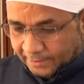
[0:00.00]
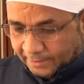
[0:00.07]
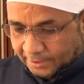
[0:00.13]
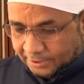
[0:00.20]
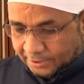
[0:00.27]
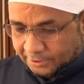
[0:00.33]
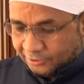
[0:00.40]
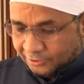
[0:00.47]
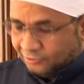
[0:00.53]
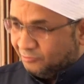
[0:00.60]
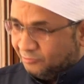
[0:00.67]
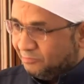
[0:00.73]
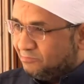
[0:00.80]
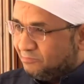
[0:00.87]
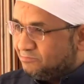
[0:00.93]
eh, you know
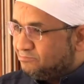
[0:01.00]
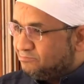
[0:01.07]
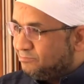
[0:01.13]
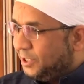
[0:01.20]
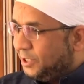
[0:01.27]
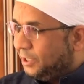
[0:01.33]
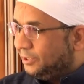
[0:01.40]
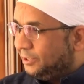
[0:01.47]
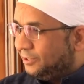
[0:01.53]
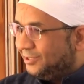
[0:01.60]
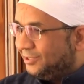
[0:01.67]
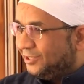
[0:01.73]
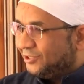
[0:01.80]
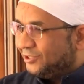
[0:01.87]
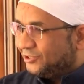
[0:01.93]

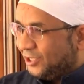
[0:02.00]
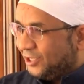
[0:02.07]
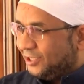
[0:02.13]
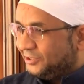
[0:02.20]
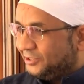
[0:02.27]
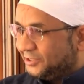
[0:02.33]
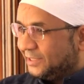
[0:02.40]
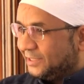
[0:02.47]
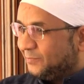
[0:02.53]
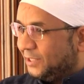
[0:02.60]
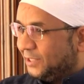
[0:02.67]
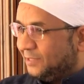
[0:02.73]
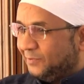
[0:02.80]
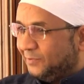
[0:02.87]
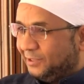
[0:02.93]
many challenges.
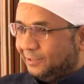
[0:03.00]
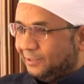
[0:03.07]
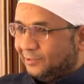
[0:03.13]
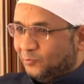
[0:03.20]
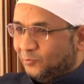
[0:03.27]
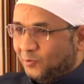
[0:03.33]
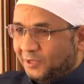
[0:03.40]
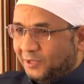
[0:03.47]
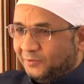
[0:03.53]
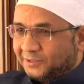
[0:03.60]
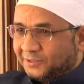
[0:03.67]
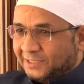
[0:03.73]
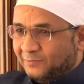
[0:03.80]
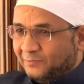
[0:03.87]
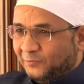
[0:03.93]
Sometimes one
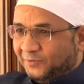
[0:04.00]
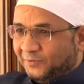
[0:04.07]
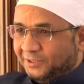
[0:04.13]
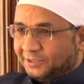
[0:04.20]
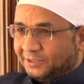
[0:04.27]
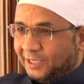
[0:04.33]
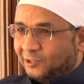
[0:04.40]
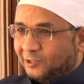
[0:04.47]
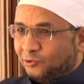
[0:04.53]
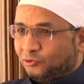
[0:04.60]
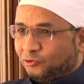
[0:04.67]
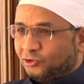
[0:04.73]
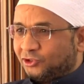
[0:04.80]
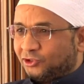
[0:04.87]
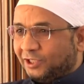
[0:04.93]
some of these are
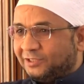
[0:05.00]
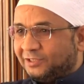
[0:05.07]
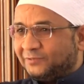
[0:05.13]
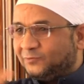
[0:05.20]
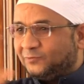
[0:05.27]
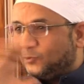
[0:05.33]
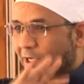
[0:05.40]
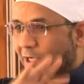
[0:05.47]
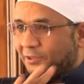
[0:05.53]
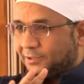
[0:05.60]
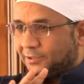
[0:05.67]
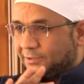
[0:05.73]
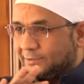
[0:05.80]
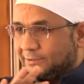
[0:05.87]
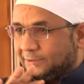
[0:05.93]
not a challenge for
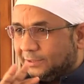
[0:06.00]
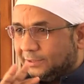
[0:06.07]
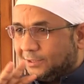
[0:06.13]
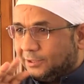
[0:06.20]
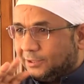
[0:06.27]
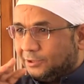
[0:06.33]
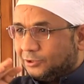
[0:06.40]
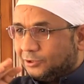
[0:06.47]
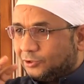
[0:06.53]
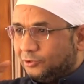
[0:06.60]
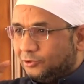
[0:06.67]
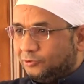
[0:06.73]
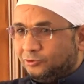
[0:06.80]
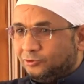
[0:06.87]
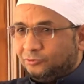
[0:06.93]
others.
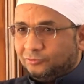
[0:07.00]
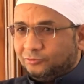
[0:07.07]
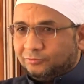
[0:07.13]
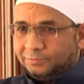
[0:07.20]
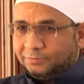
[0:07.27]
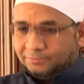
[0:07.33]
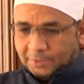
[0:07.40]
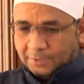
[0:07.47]
So you